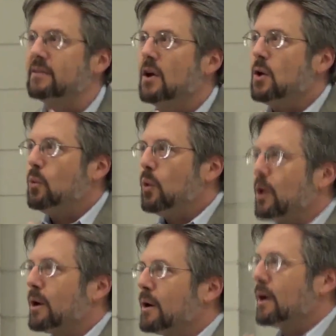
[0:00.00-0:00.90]
banks
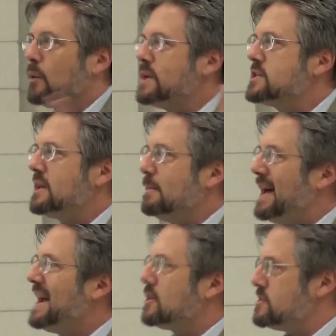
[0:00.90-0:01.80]
were originally
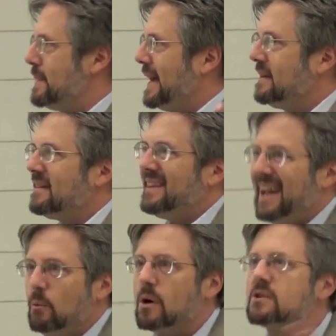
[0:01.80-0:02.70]
bankers' banks, and
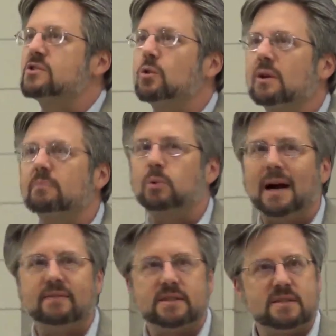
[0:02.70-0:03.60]
they were sort of
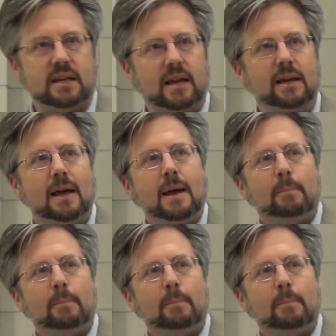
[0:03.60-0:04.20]
profit-seeking,